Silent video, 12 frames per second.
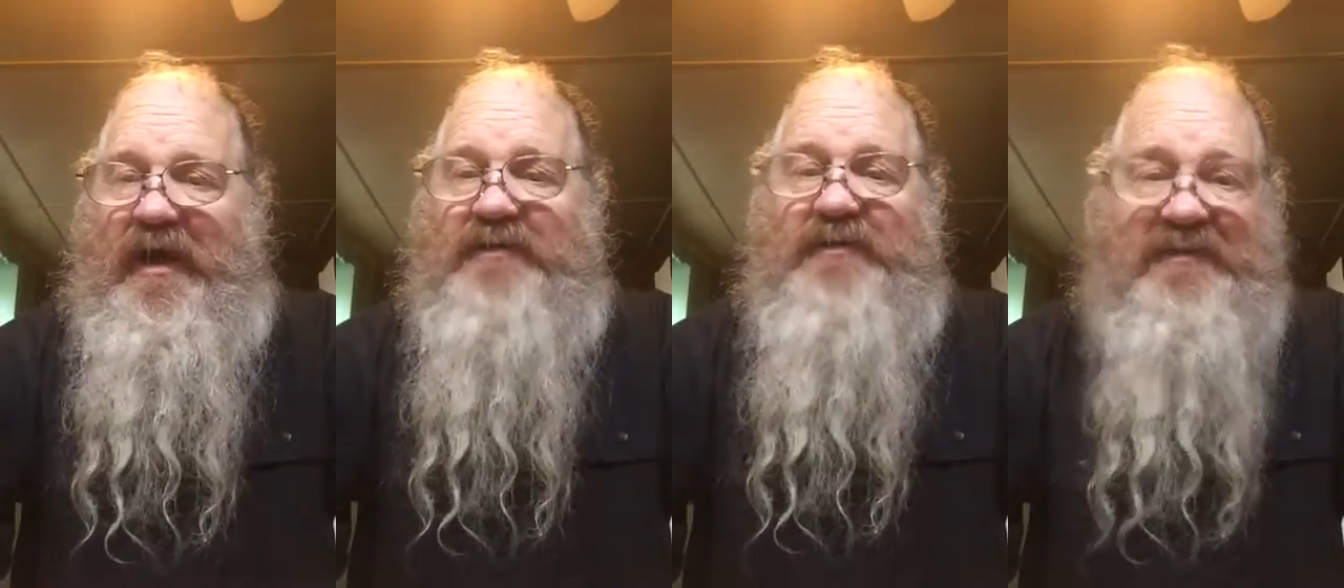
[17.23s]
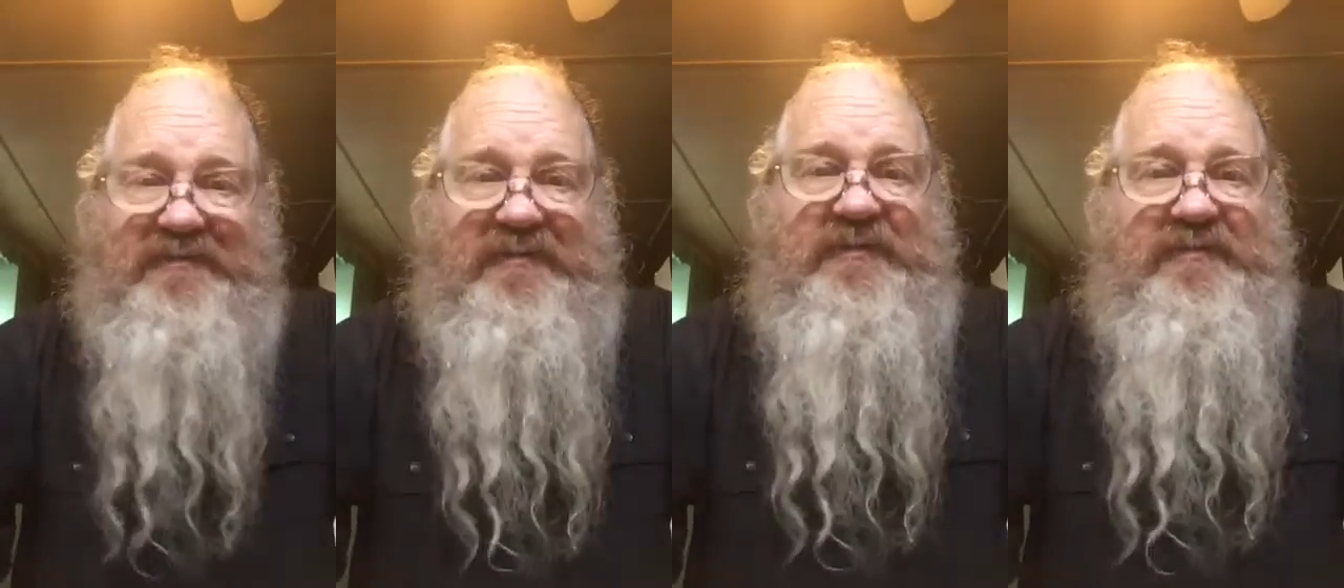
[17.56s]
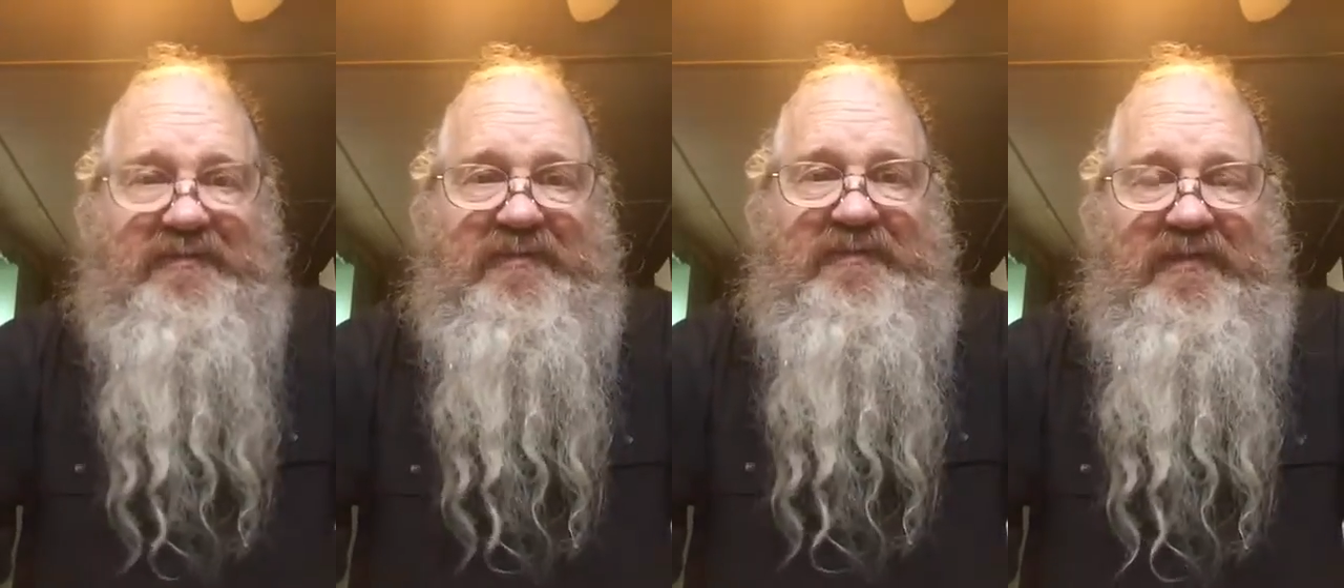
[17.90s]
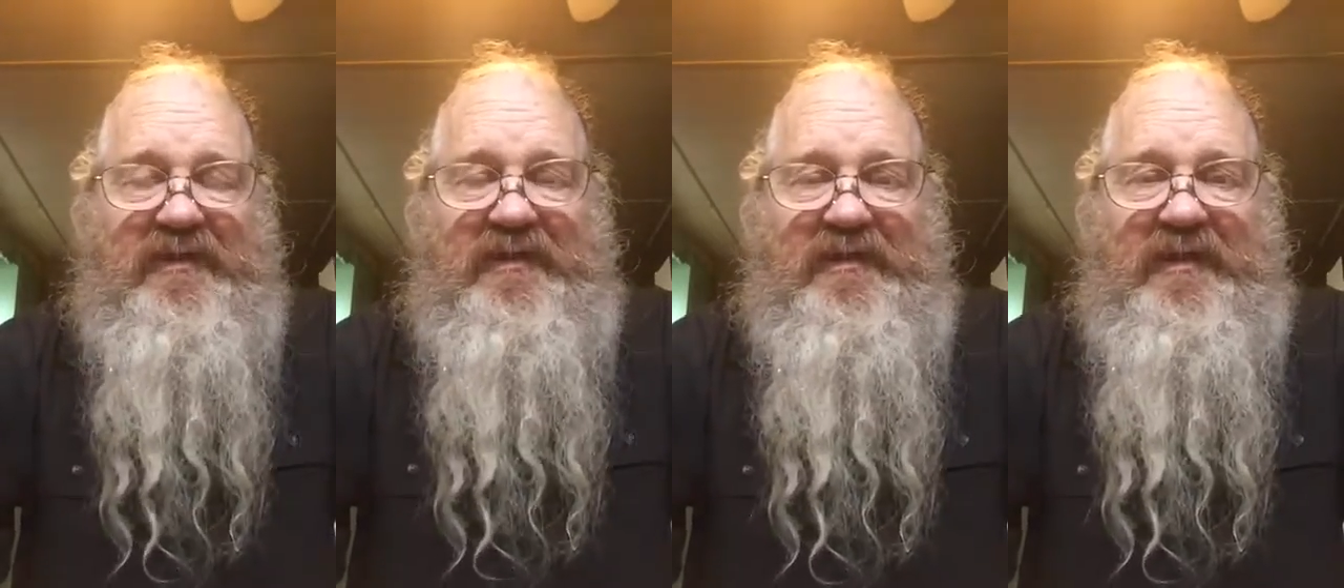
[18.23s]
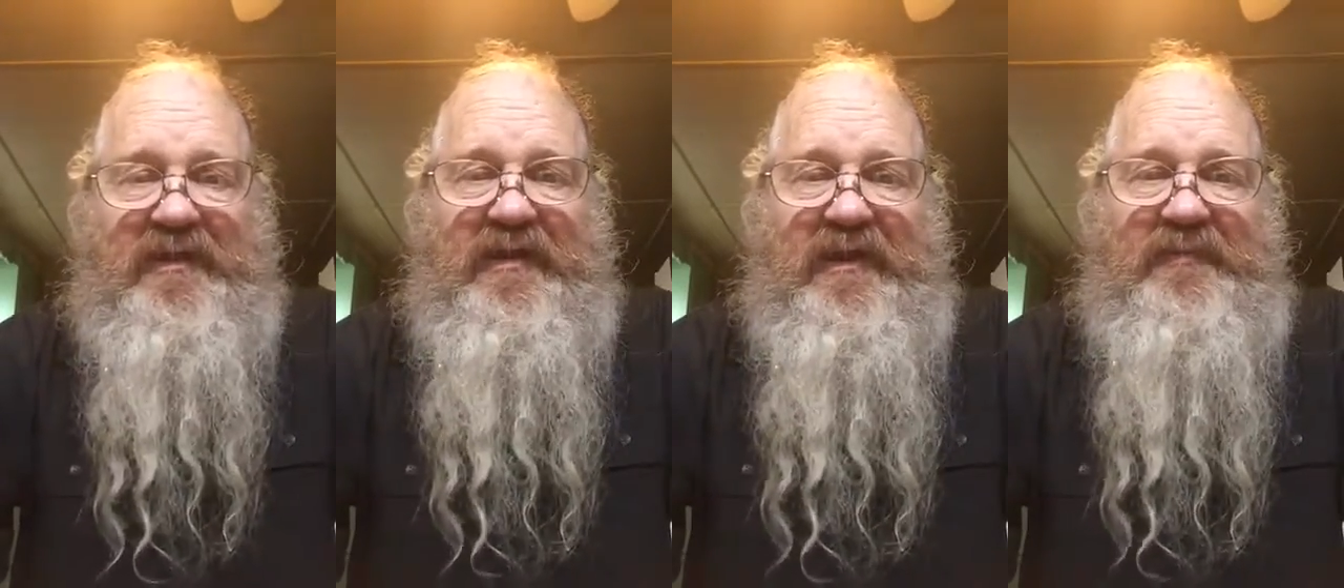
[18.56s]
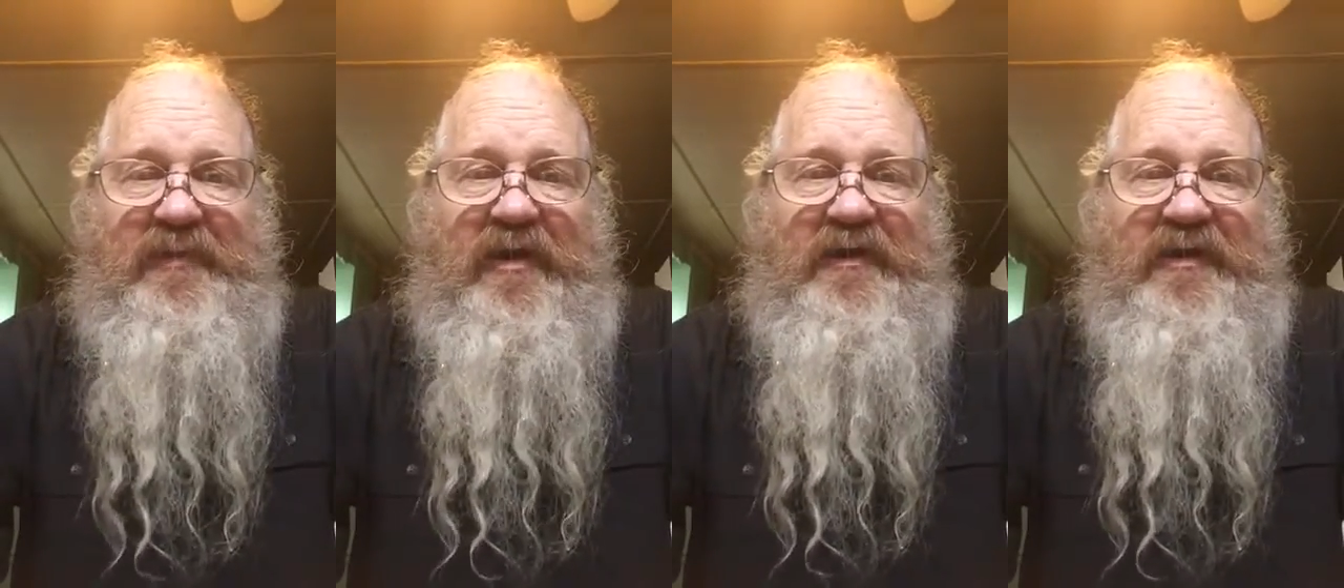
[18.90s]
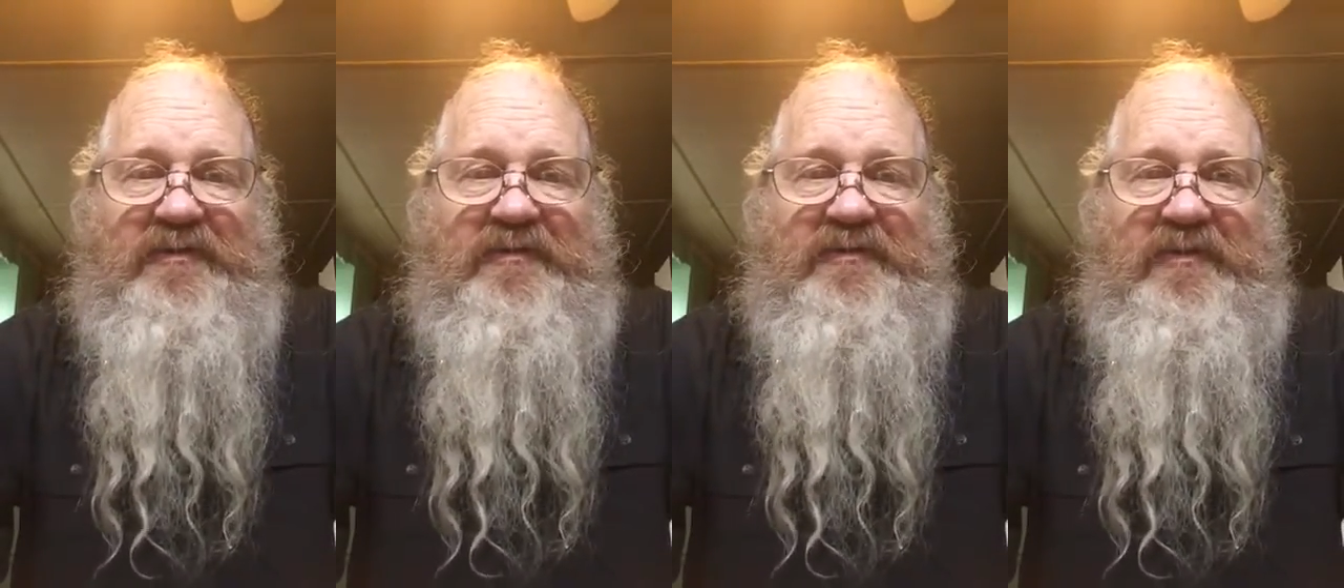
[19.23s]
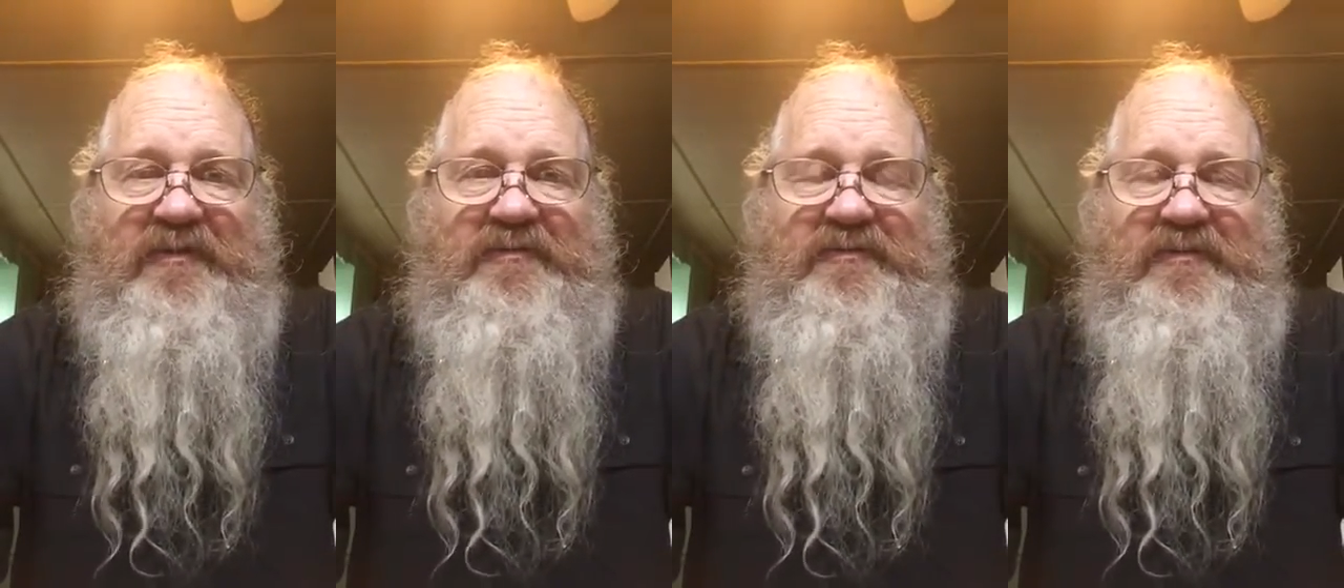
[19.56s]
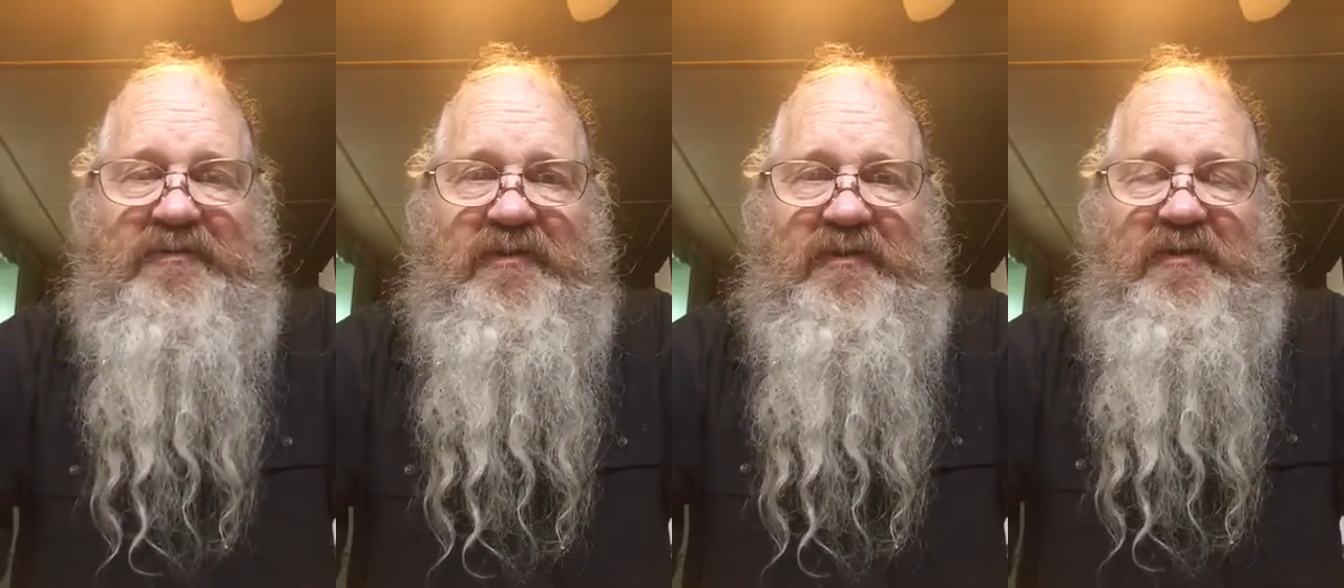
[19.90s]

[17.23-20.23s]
and this is indeed, again, about entities. And